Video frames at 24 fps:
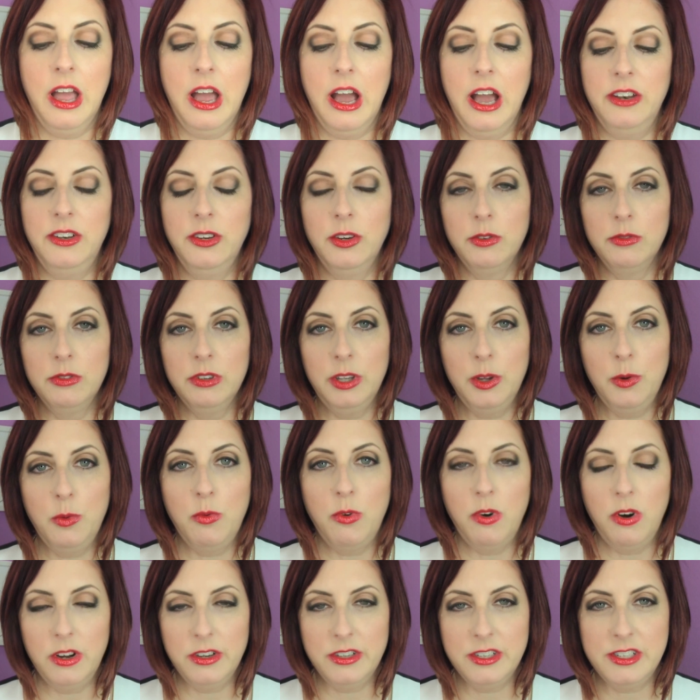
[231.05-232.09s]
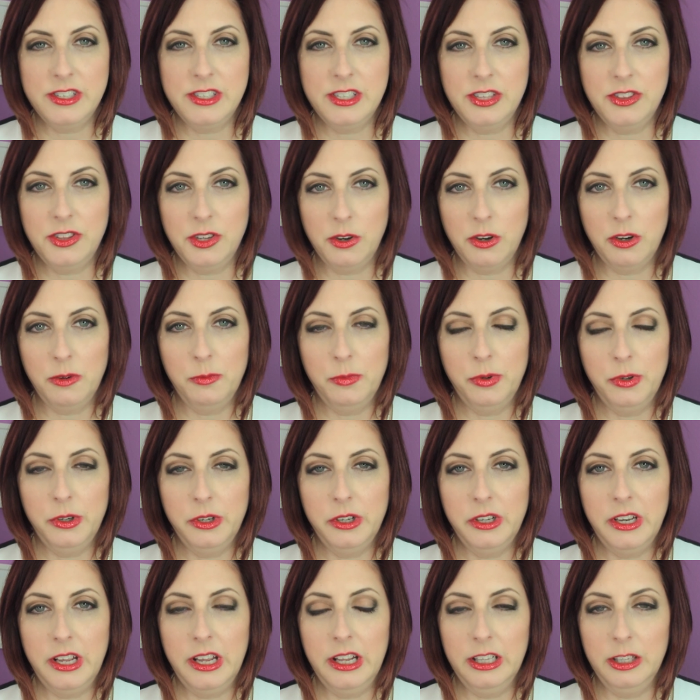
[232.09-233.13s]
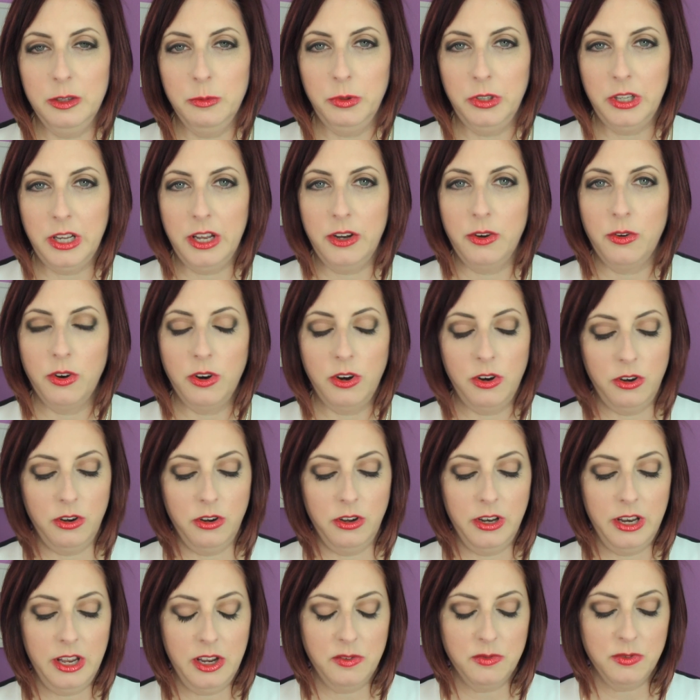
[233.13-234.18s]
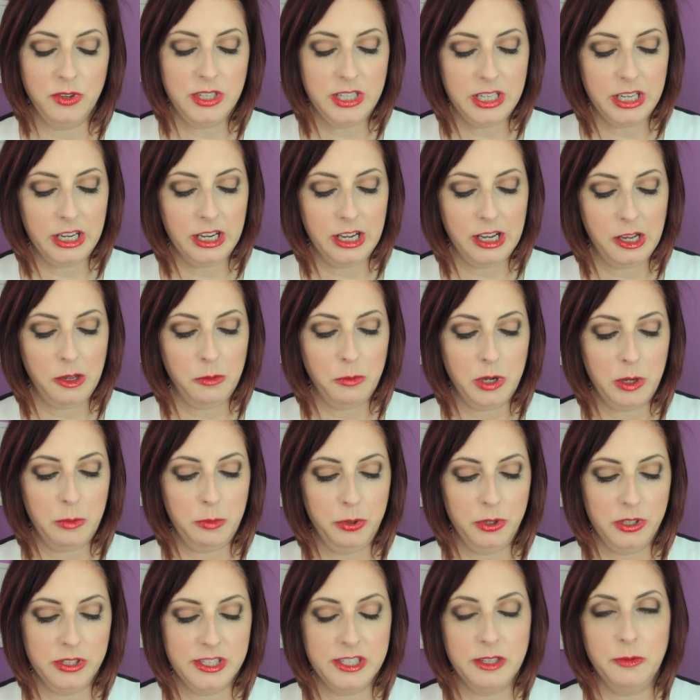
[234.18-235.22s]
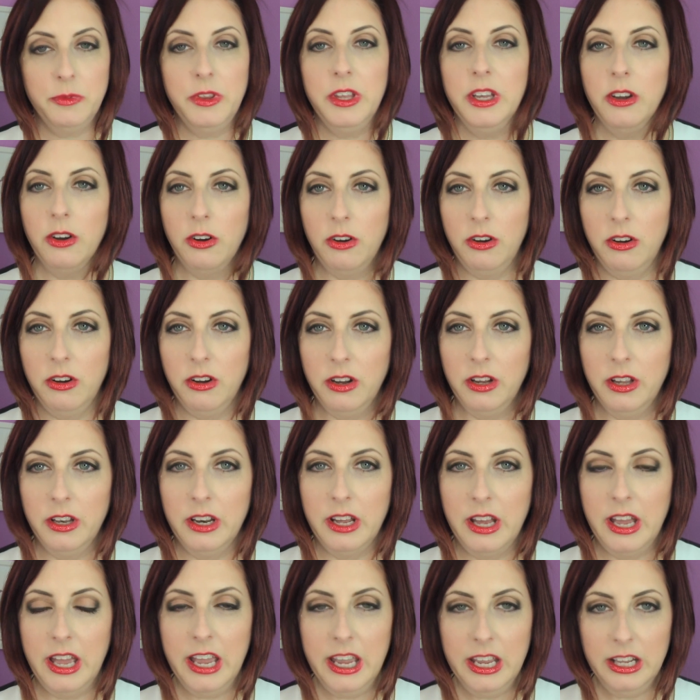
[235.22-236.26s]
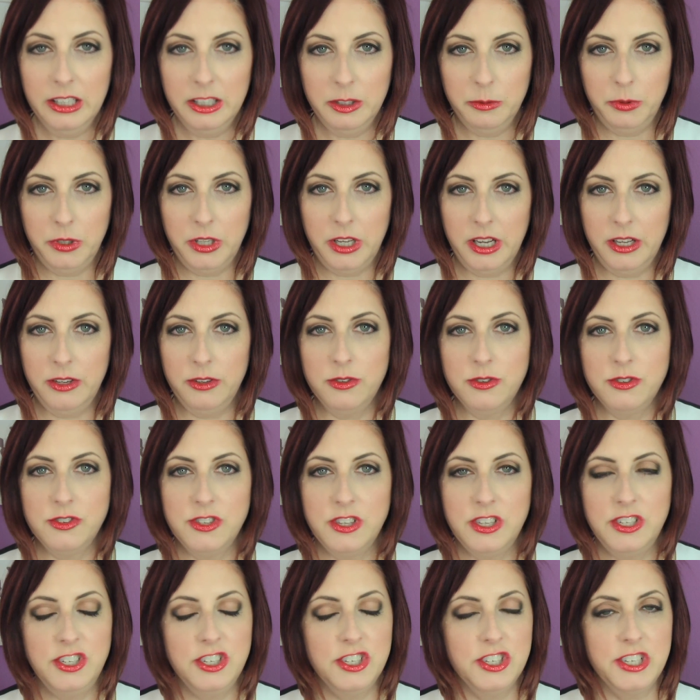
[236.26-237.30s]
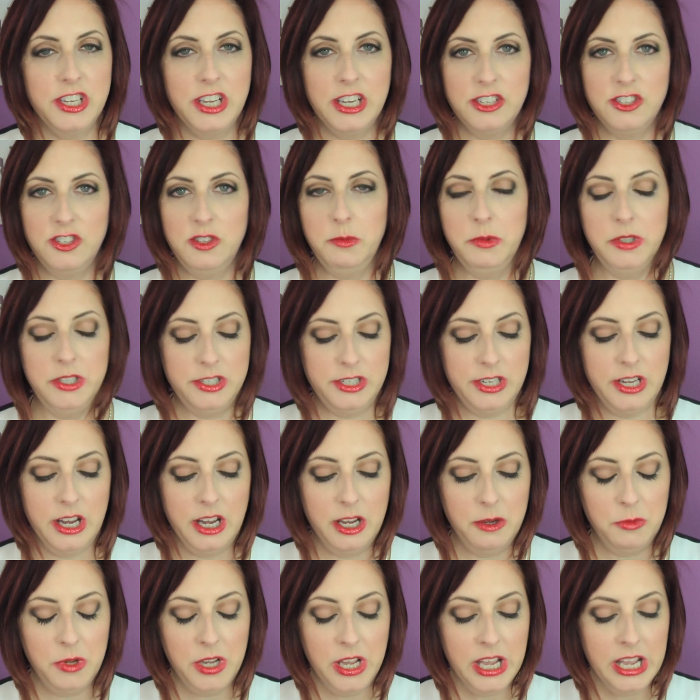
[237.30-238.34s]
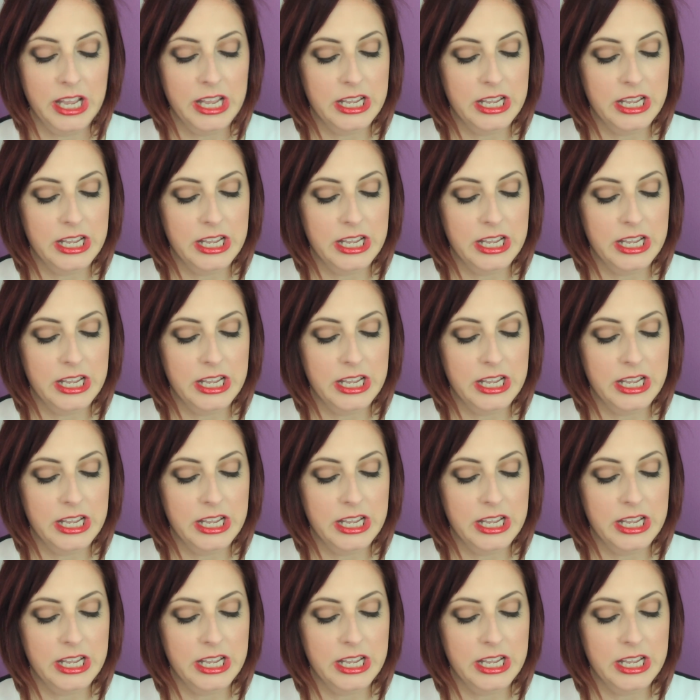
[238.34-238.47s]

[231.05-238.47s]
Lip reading: I don't really want to sit there and put a lip liner on every time I put something on. I hate lip liners. It just takes too much time.